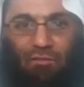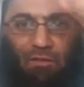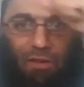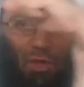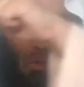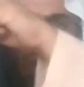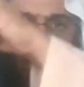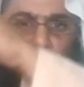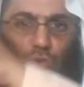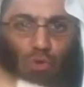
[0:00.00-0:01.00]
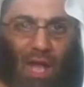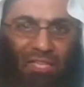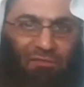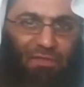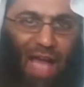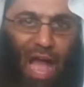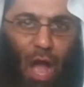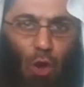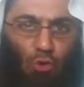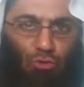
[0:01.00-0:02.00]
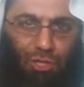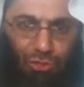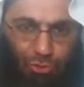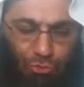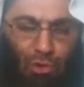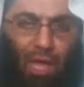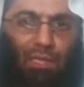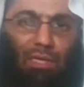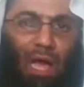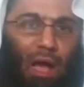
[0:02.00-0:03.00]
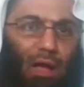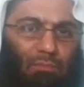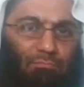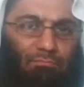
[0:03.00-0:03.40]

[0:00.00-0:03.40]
For the one who has vowed to Allah,